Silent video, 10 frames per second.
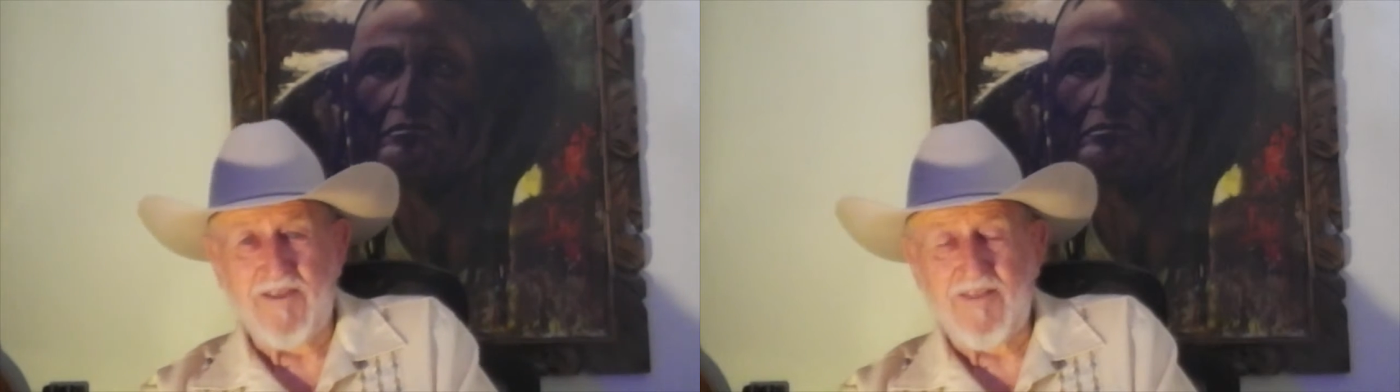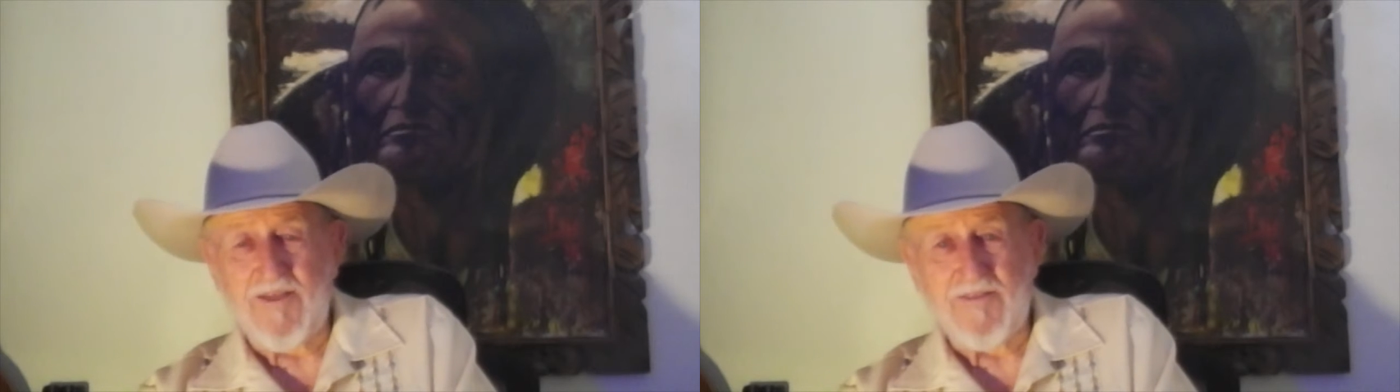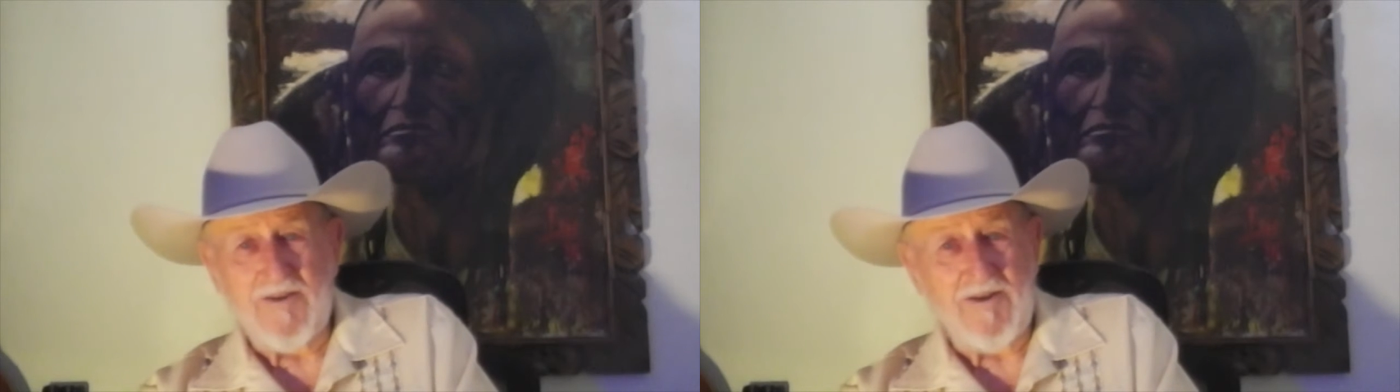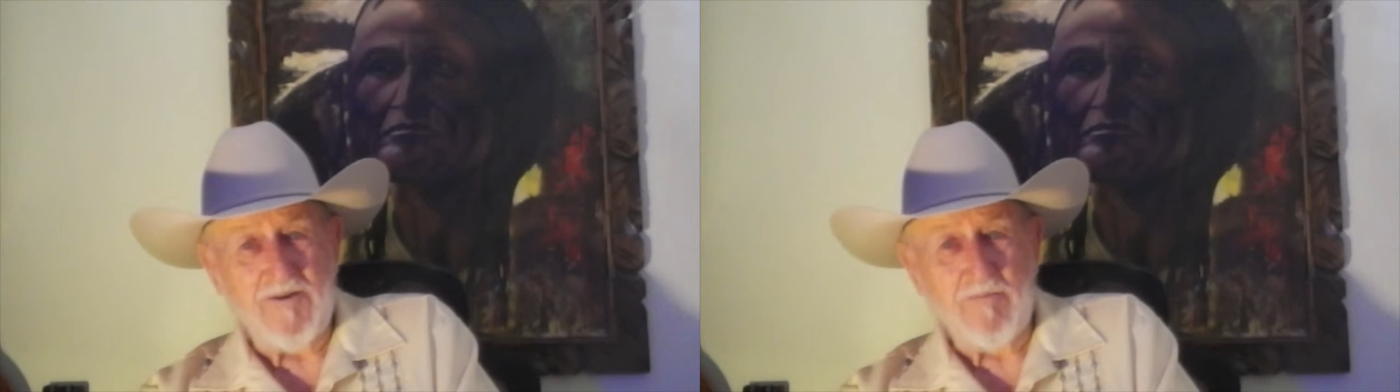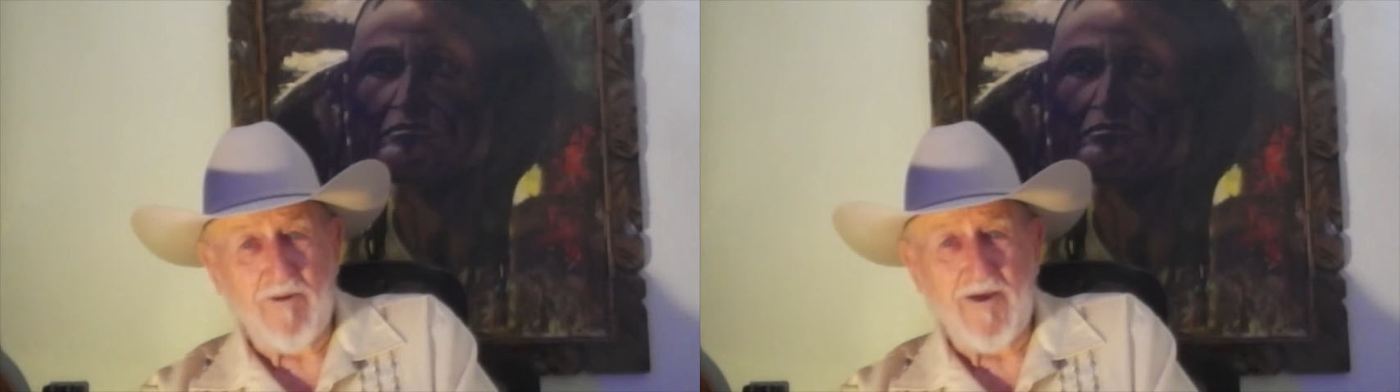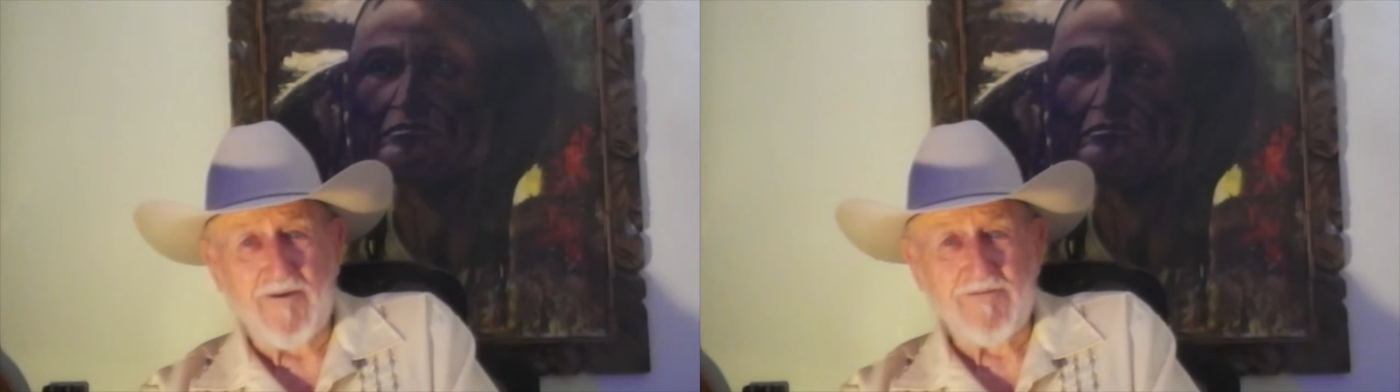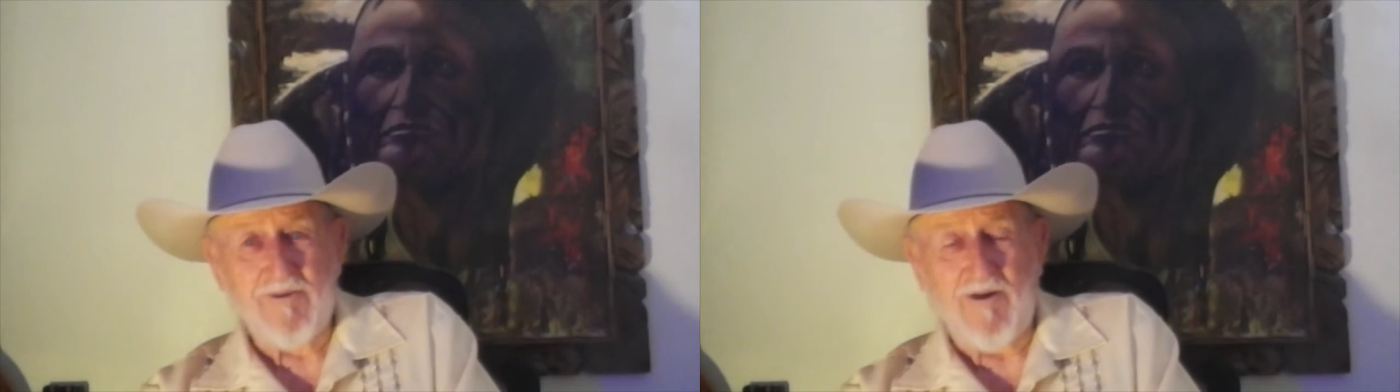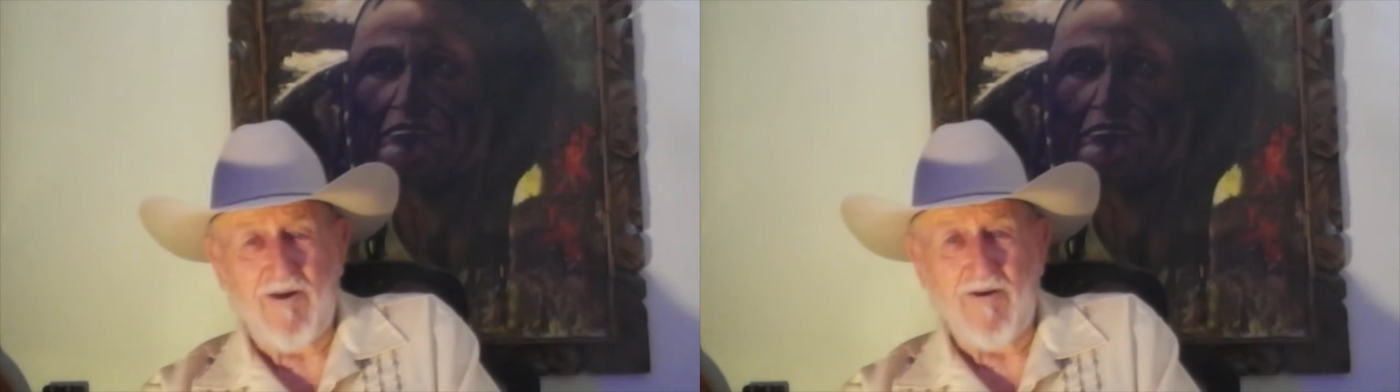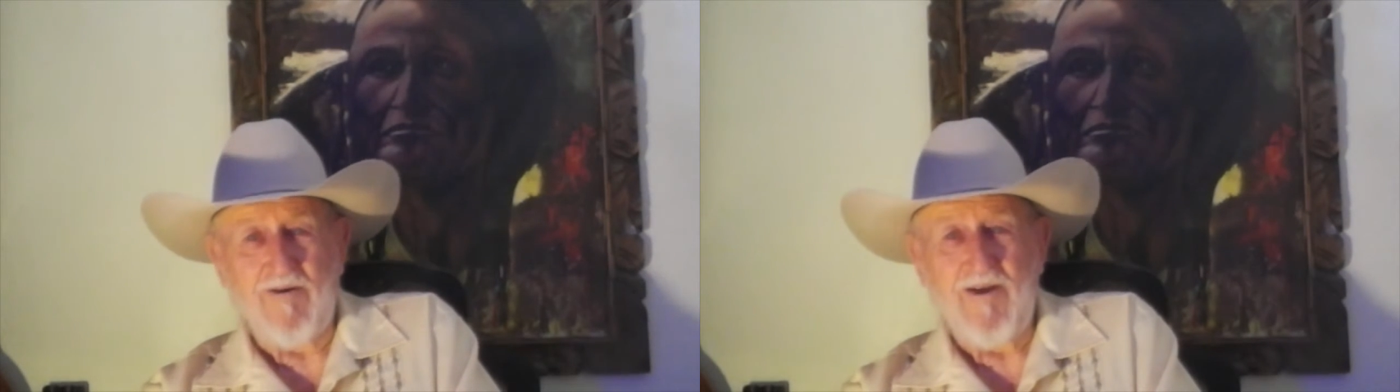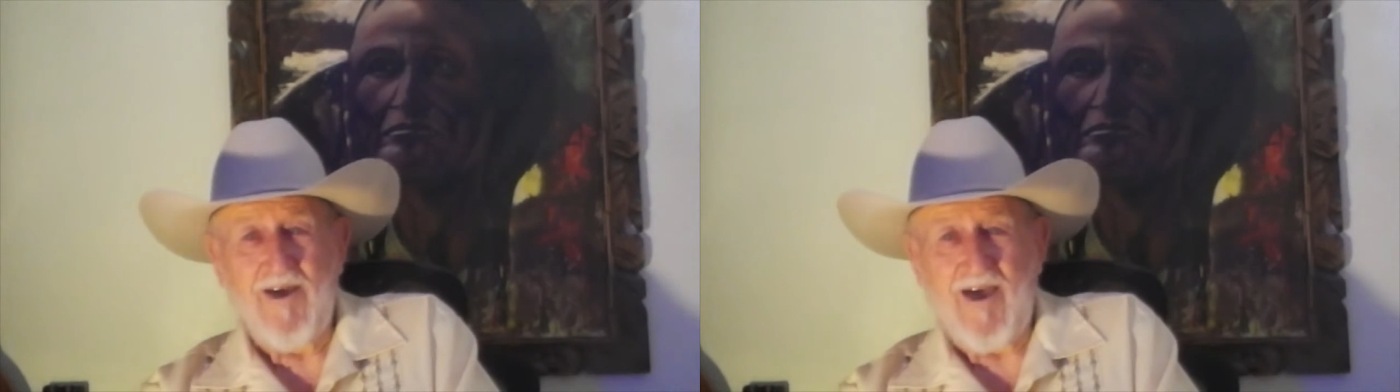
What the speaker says: they think they need to pray extra hard